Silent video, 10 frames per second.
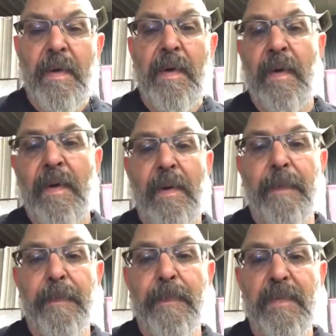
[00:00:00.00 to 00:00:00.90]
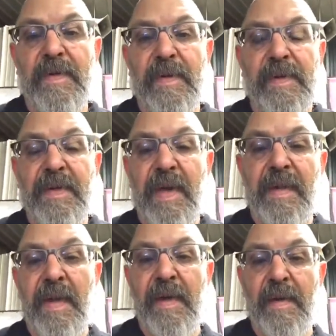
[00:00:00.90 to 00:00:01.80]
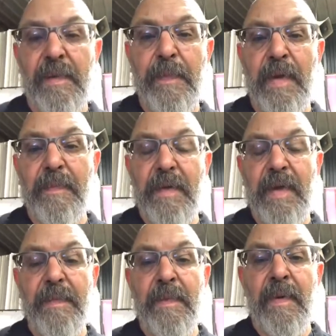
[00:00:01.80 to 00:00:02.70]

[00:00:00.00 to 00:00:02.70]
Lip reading: So he's got that all plumbed up.